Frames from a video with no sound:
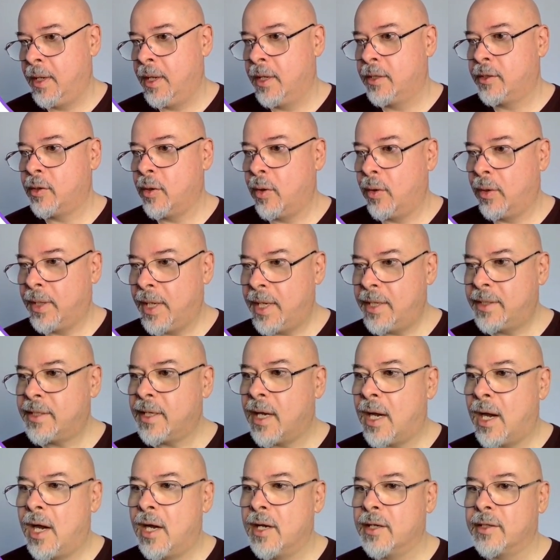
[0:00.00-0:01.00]
So let's
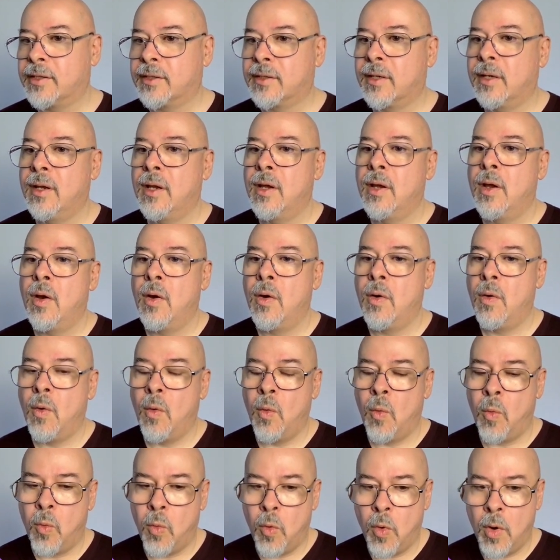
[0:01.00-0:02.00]
ask,
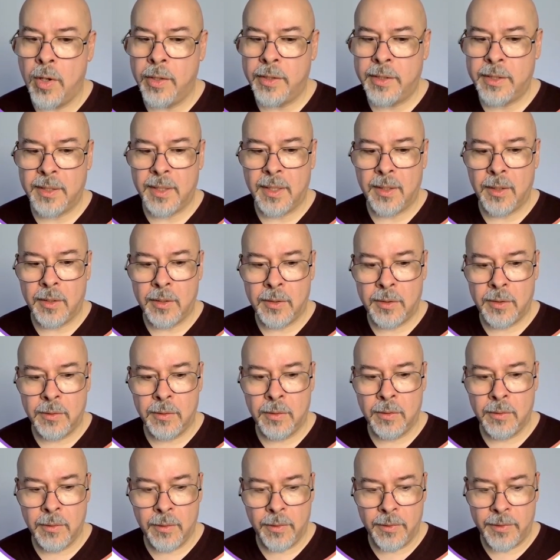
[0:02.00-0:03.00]
what
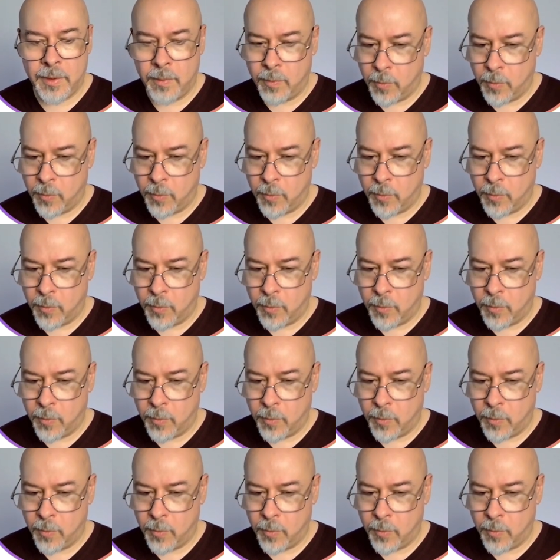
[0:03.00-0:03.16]
do the